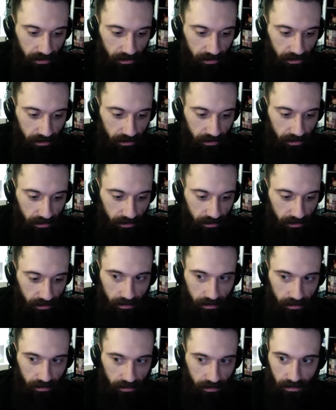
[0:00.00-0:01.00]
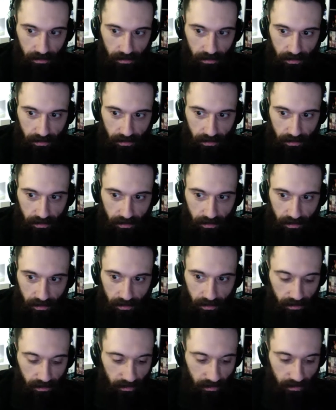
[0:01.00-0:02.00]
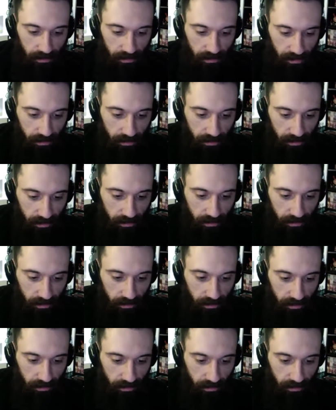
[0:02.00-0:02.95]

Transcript: [no speech]